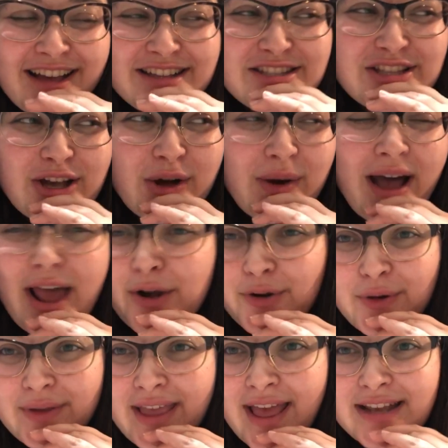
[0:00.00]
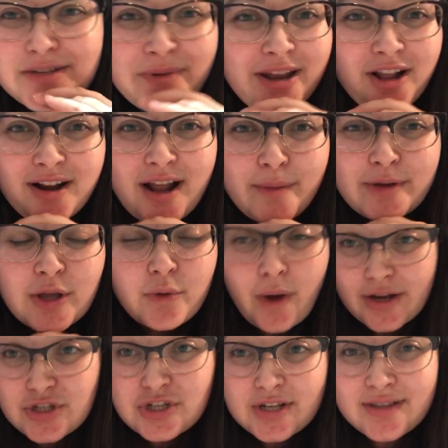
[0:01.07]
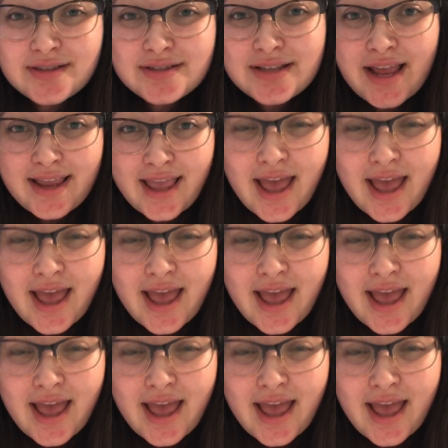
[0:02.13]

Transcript: So I don't know yet. Depending on how many questions I